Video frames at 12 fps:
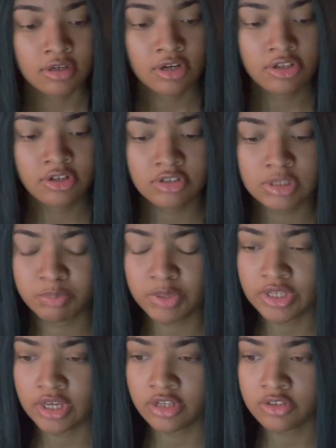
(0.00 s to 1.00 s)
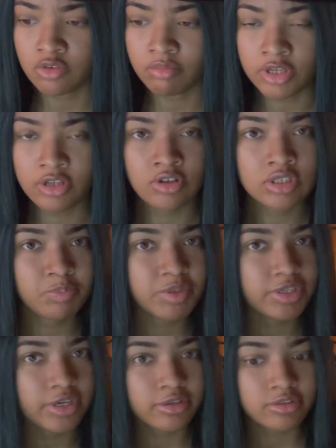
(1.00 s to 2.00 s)
you're speaking to me, you're
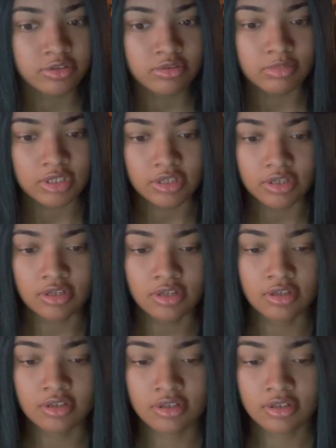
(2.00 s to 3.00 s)
speaking to me.